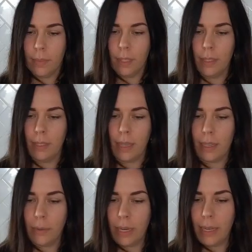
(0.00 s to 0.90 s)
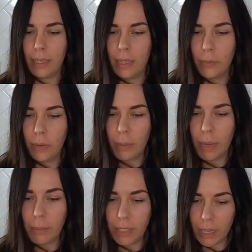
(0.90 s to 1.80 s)
Exactly what I did when I
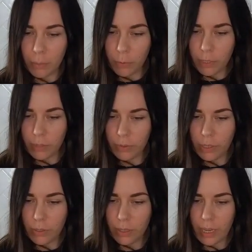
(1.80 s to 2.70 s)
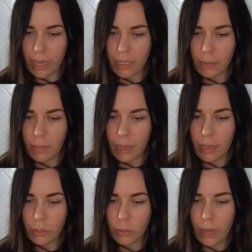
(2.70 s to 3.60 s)
made potato balls at the restaurant. I had to
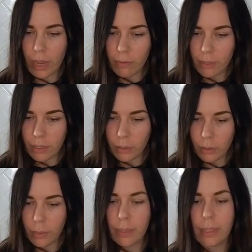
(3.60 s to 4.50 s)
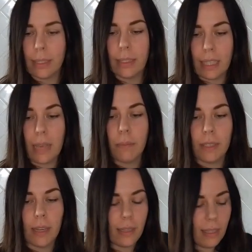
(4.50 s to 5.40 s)
make sure every single one was the same
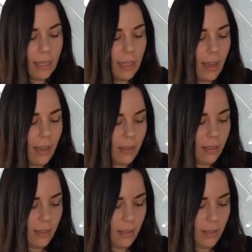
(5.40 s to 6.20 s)
size. Yes.